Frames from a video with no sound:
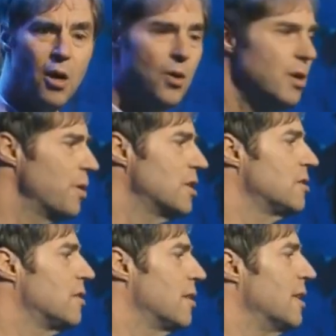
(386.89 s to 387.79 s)
coding
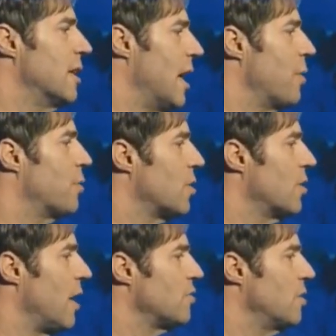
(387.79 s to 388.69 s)
regions of the DNA would
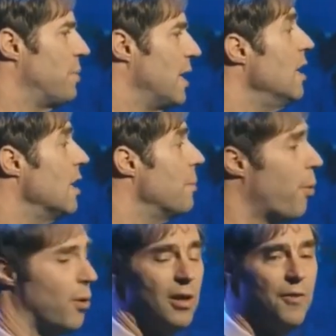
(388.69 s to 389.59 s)
turn out to be
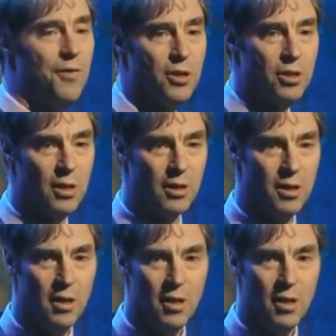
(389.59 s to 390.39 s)
importantly functional.